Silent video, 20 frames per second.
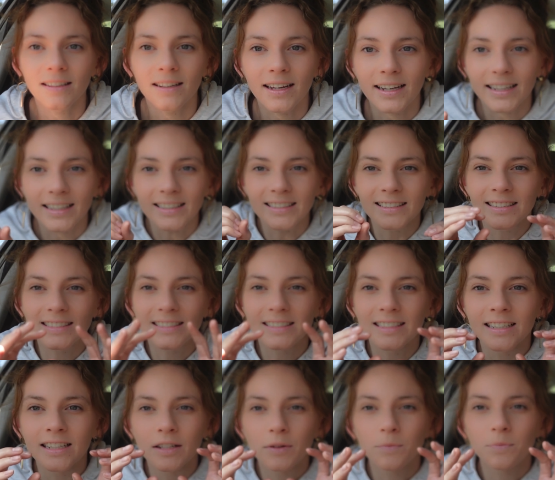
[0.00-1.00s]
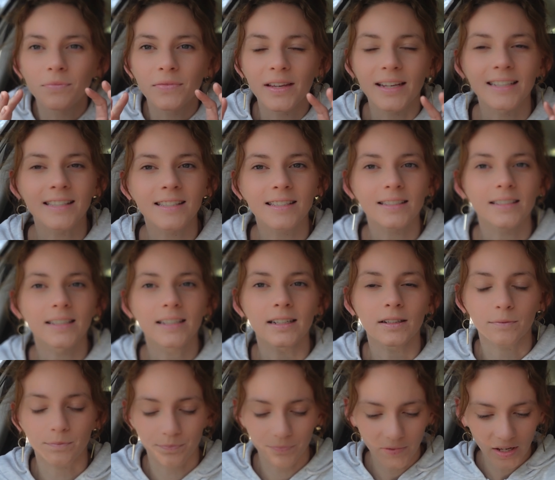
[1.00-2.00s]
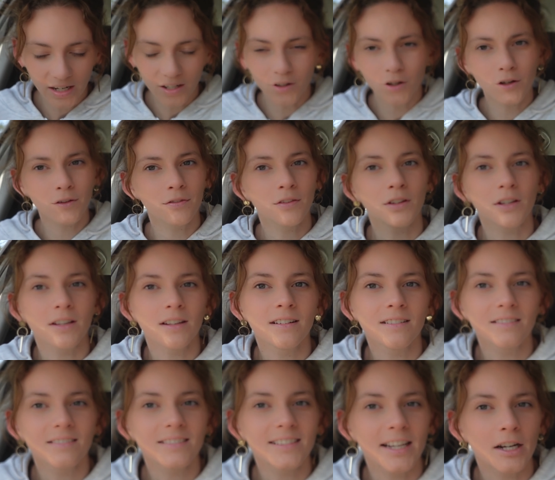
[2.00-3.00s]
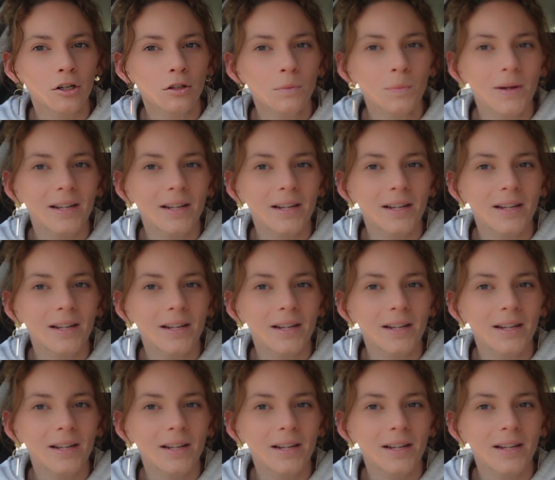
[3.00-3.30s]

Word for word: Like it's I don't know if you can tell,